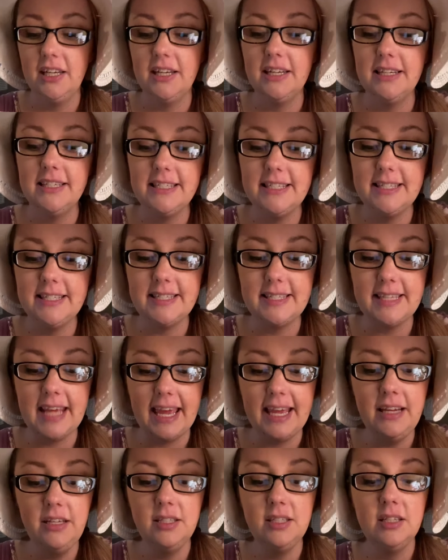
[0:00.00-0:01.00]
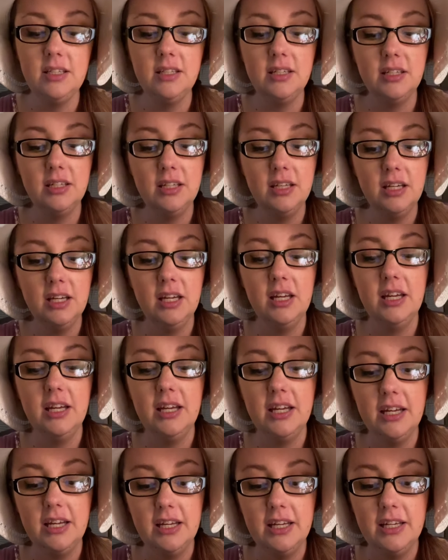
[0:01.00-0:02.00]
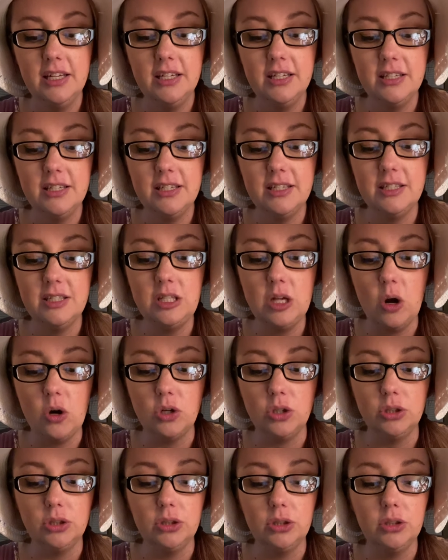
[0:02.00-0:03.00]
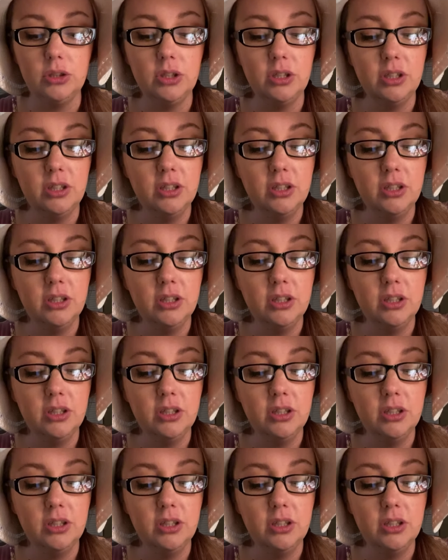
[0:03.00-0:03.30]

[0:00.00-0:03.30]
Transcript: State, star,